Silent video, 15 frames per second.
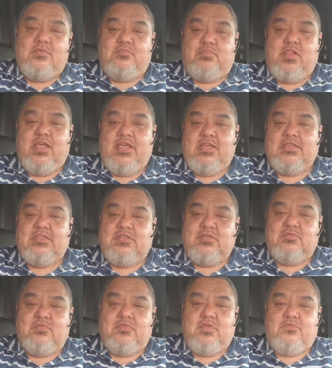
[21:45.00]

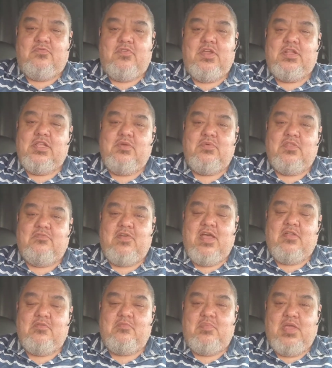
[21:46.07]
plays friendly with
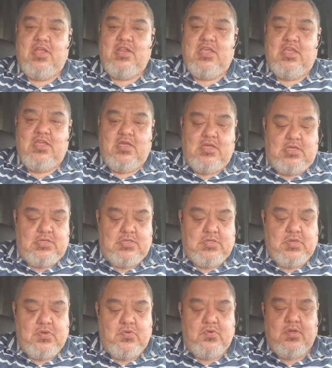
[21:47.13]
fountain pen ink.
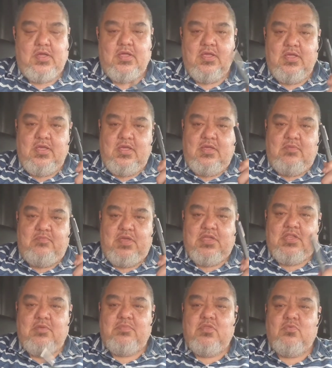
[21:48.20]
So
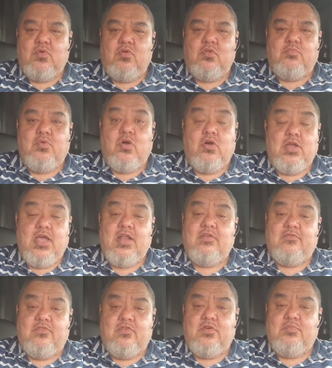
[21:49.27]
picked up the Rollerball, got
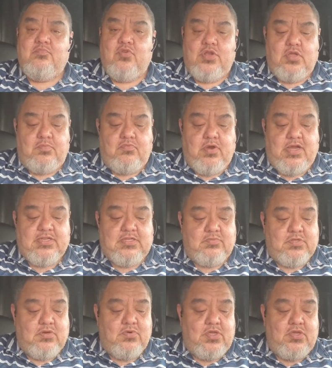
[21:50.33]
it for a pretty good price. It
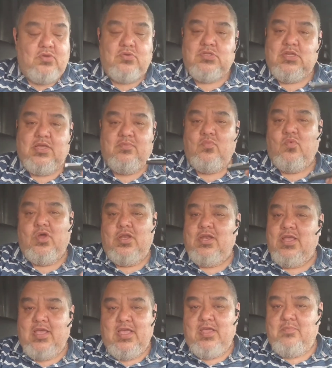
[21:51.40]
was only used like one
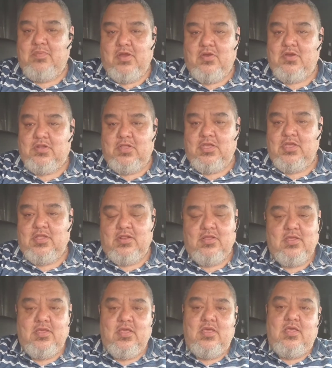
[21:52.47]
day apparently, and
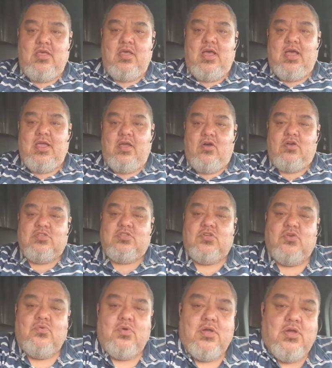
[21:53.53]
I
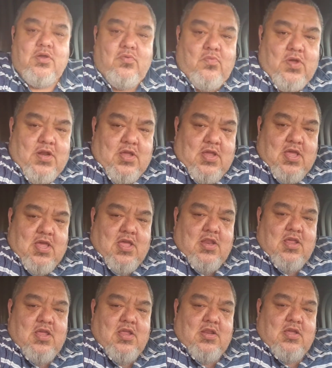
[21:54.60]
also went ahead
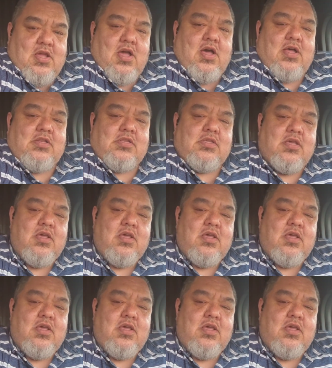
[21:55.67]
and got